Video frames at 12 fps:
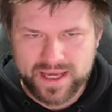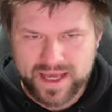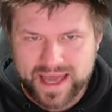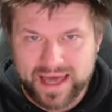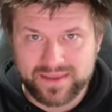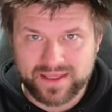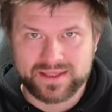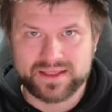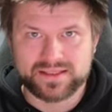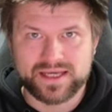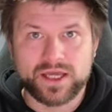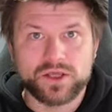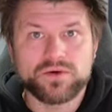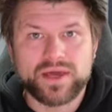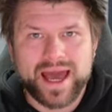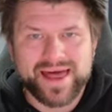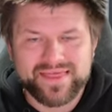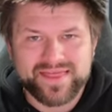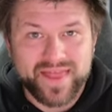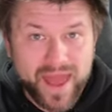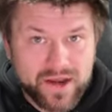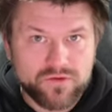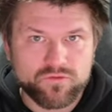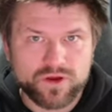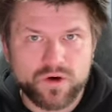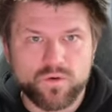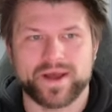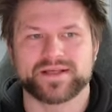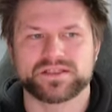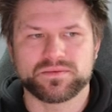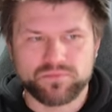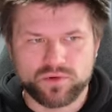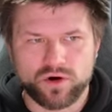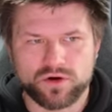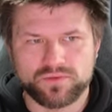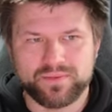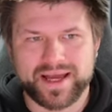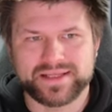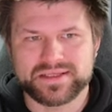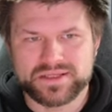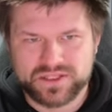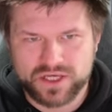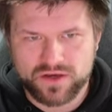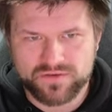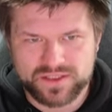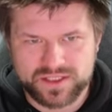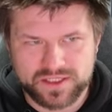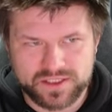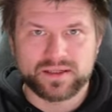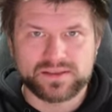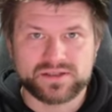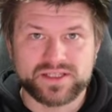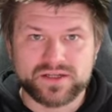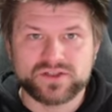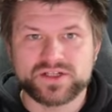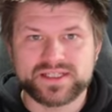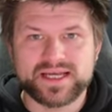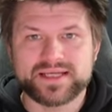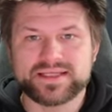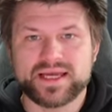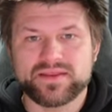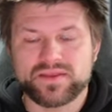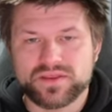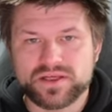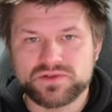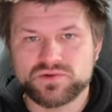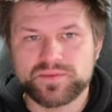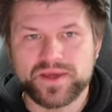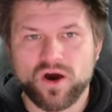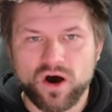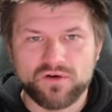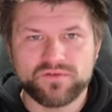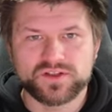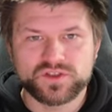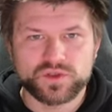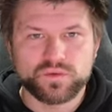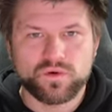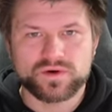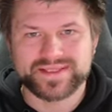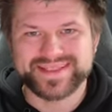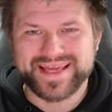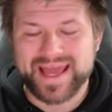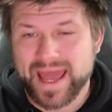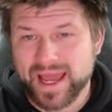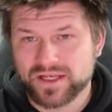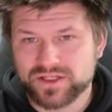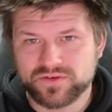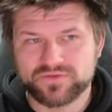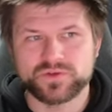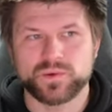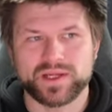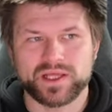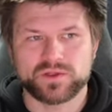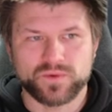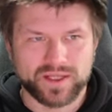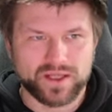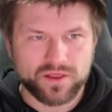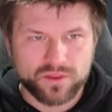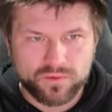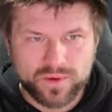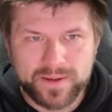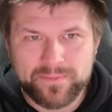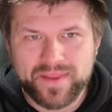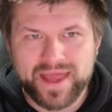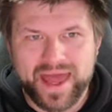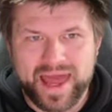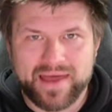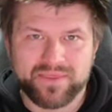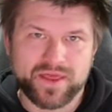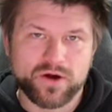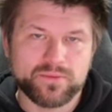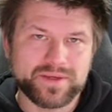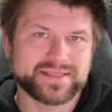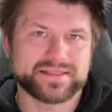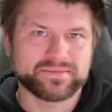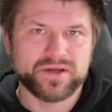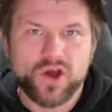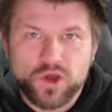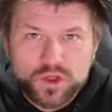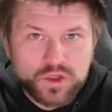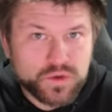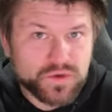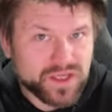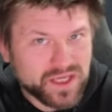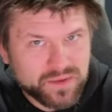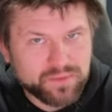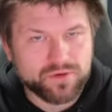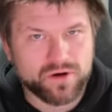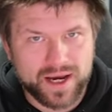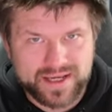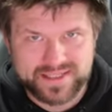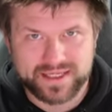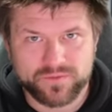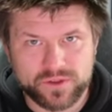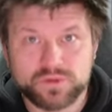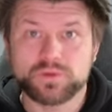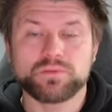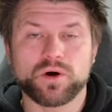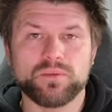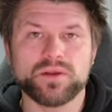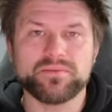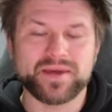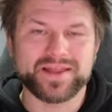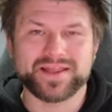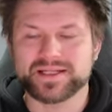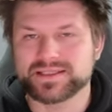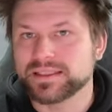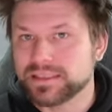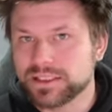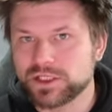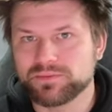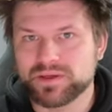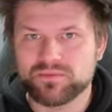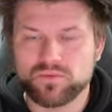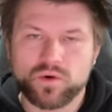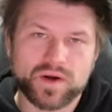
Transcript: At the end of the day, you can then request broadband services. Now, Telstra says here that this will be offered towards the end of twenty twenty-three, and there will be some unique pricing, which will probably mean that it's a little bit more